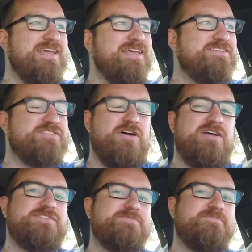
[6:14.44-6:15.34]
it's just
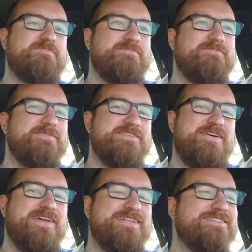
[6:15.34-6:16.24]
awesome. Is
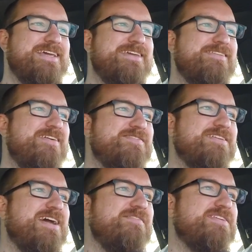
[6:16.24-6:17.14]
all I can say. You'd have
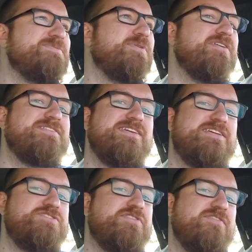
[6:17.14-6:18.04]
to kind of experience it,
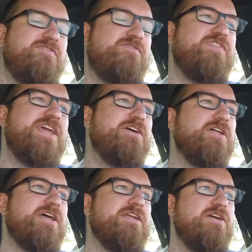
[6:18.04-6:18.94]
because you can
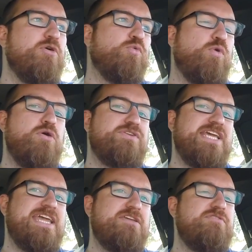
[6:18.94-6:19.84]
feel it
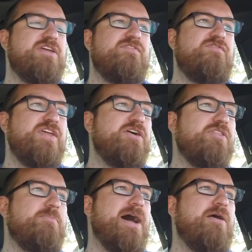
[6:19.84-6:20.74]
rotate. You can
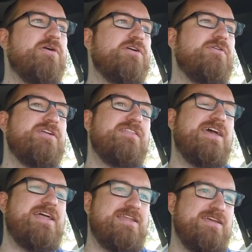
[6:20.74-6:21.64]
feel the power going to
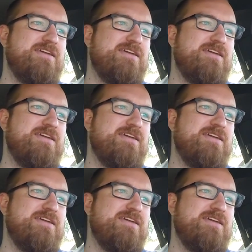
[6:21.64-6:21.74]
that